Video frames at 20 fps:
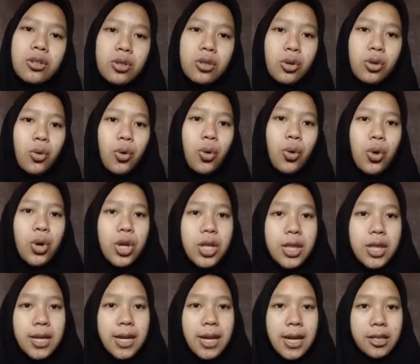So,
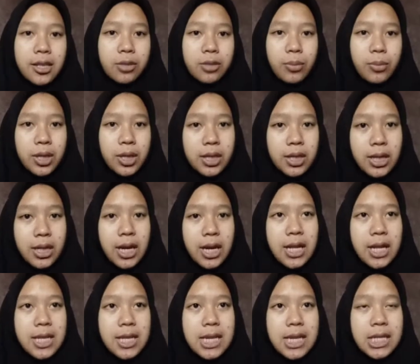in the next
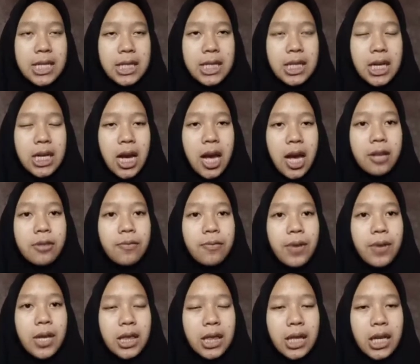material is the
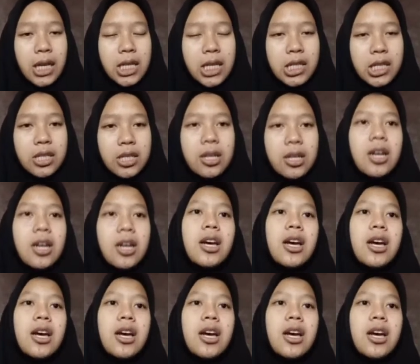advantage